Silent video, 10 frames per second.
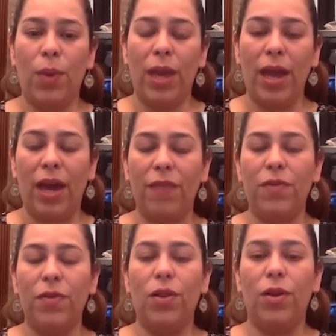have
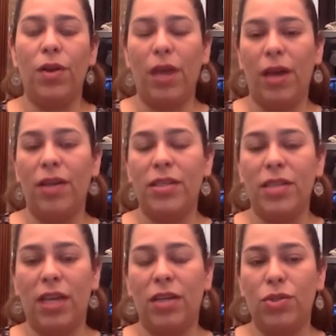to learn how to
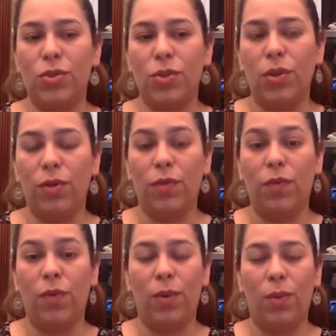take control of
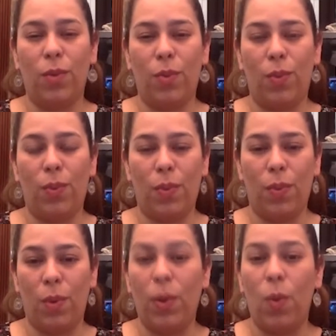what
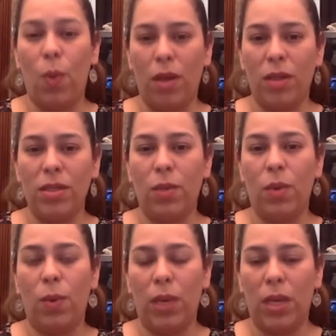what we want and
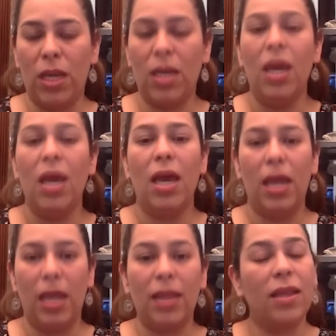what we need and
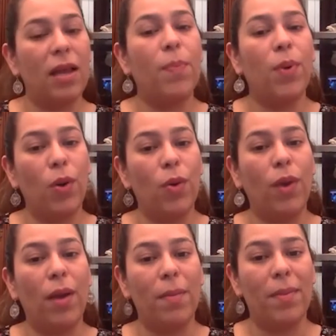i think that
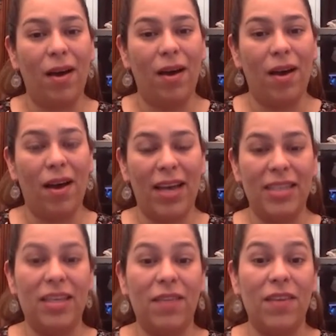program
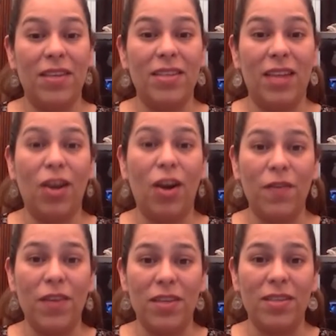has given us that
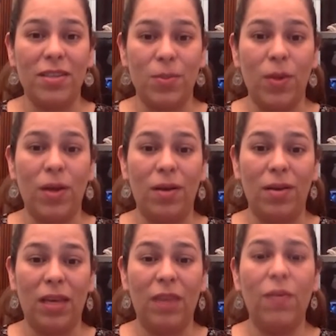confidence as well
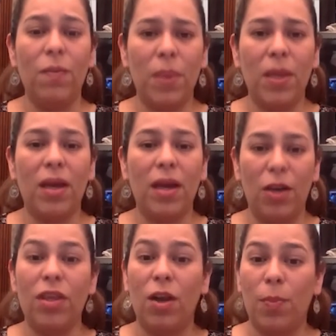even yeah, I-
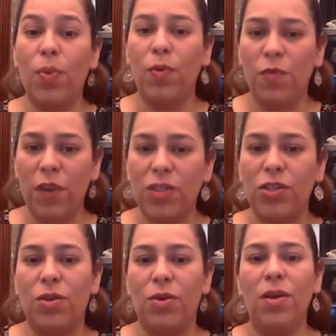healthcare
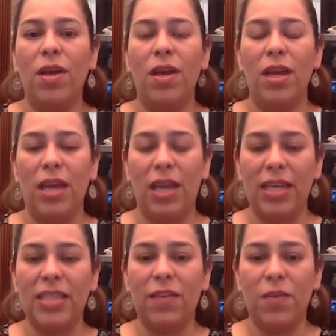professional it
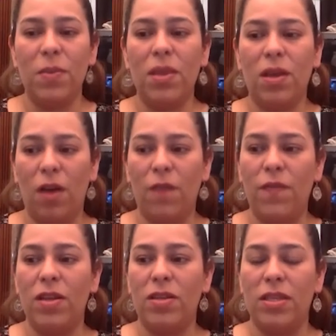has given me the
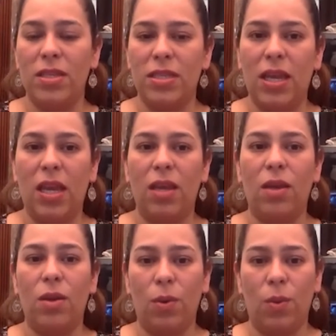confidence in saying
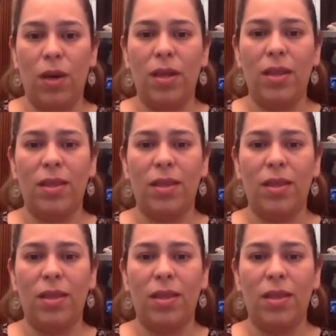you know what